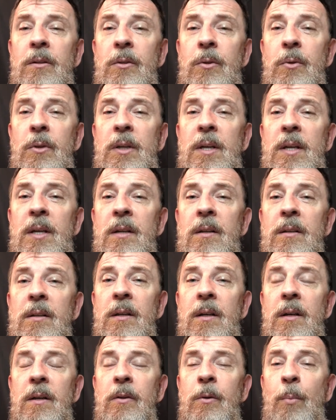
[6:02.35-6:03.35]
to get
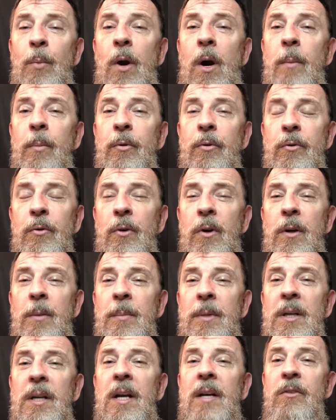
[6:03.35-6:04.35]
uh, the proper
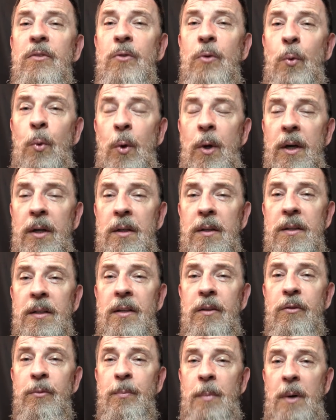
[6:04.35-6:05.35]
treatment as quickly
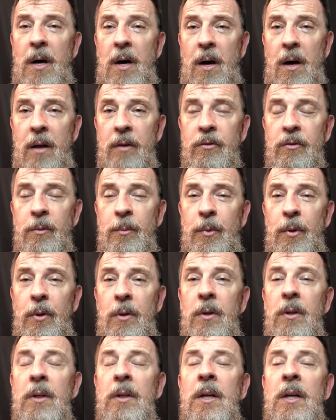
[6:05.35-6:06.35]
as
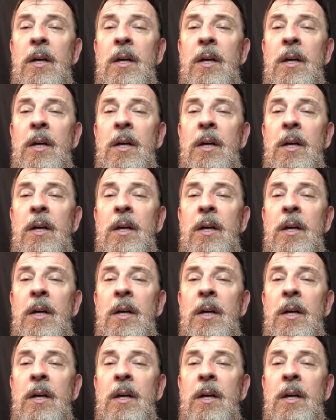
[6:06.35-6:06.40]
possible.